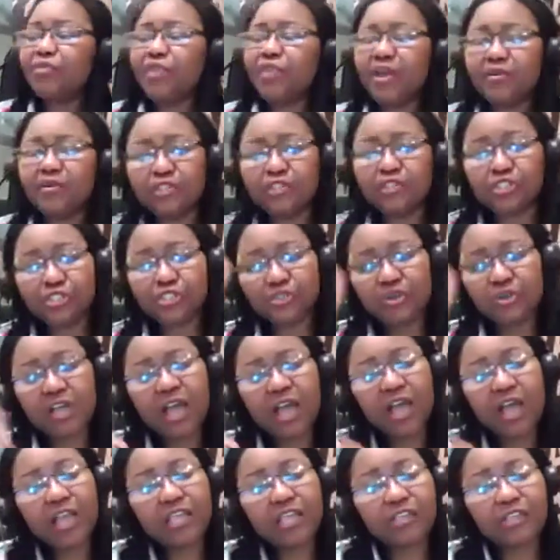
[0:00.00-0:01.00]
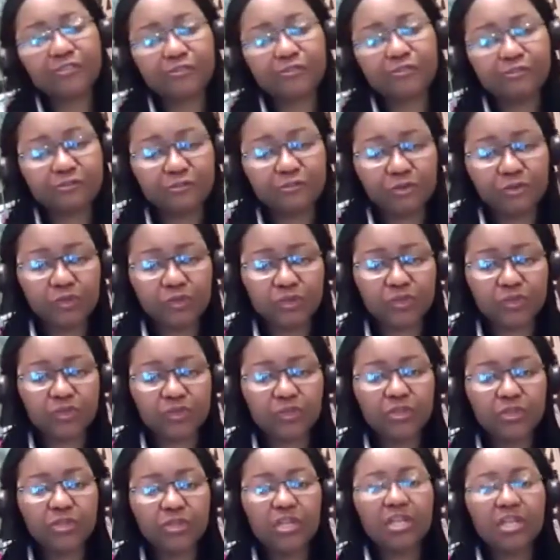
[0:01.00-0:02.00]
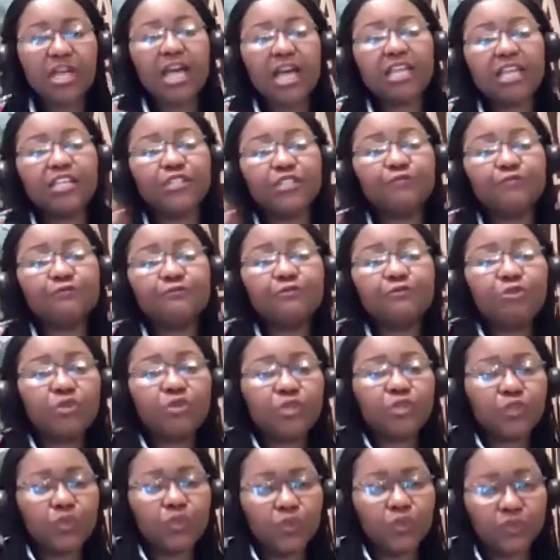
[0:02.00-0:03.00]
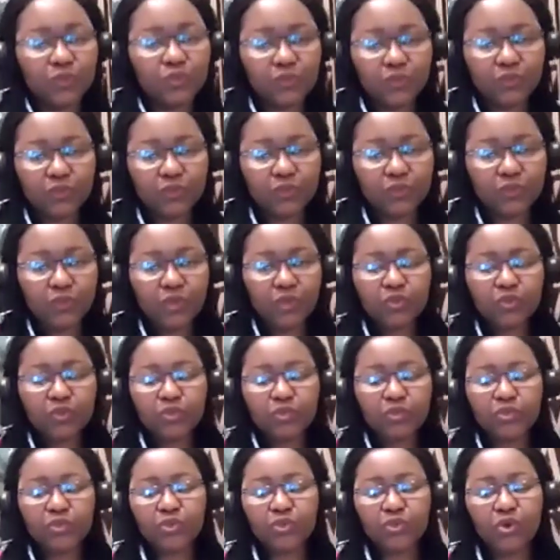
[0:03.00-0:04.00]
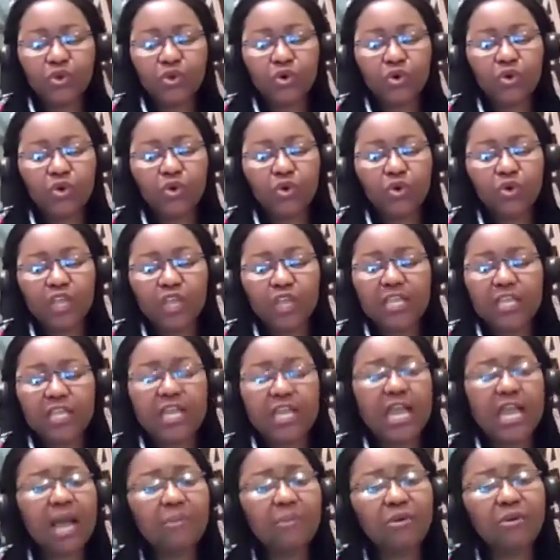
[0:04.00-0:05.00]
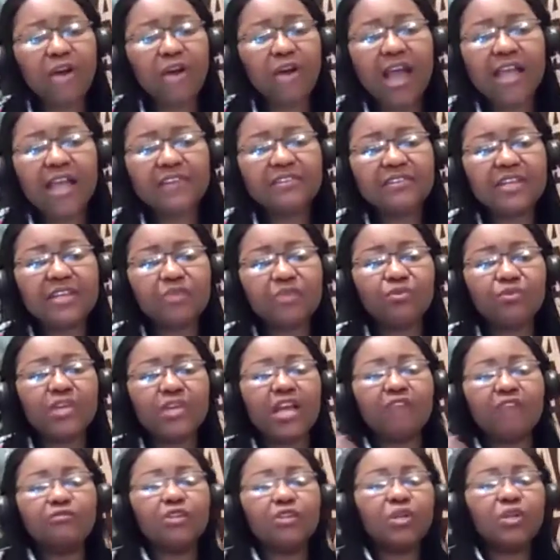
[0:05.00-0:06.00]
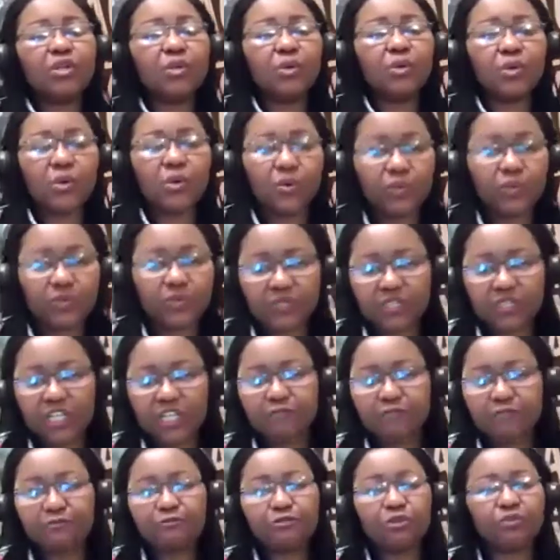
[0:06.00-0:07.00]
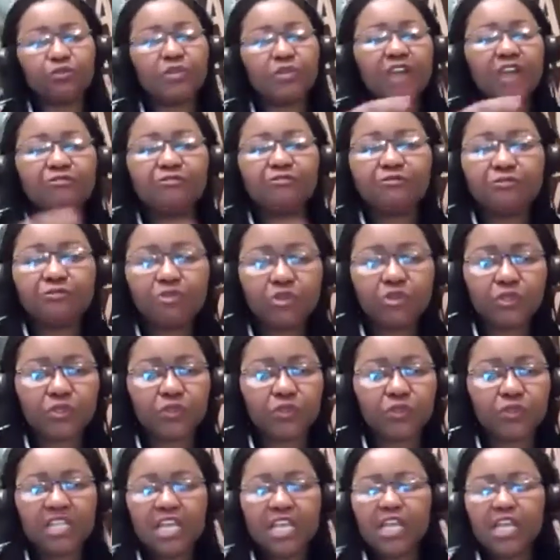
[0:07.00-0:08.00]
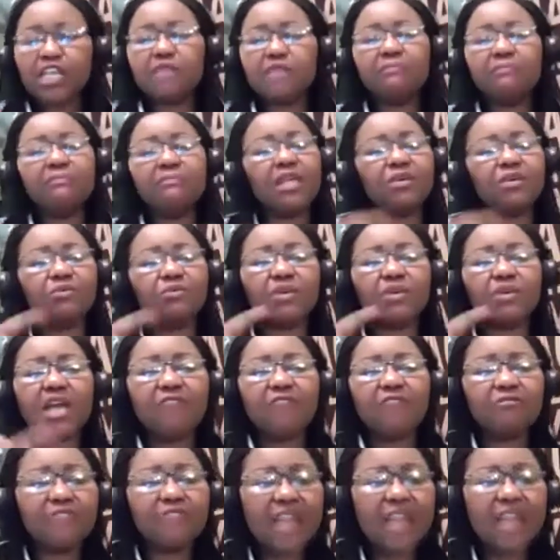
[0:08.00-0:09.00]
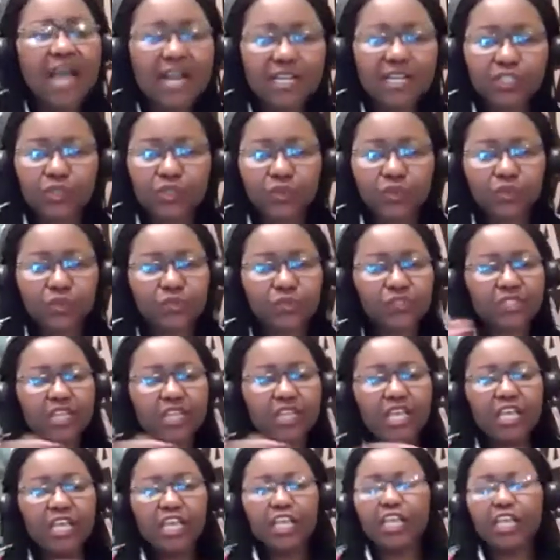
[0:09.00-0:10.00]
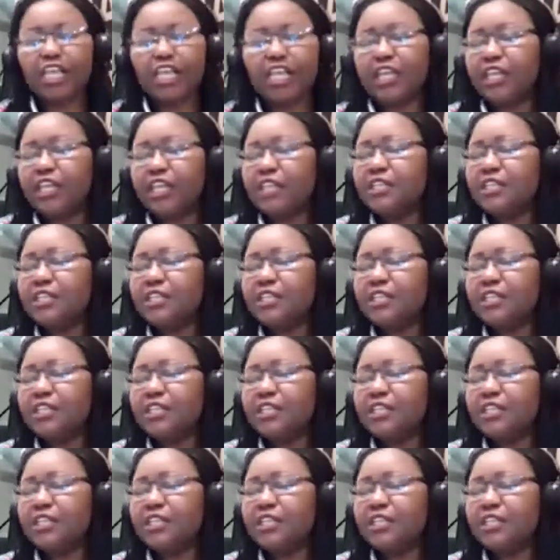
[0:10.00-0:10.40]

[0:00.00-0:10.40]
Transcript: there is sugar in fruits and it's fructose. So in carbohydrate, we have glucose. In fruit, we have fructose. In milk, we have lactose.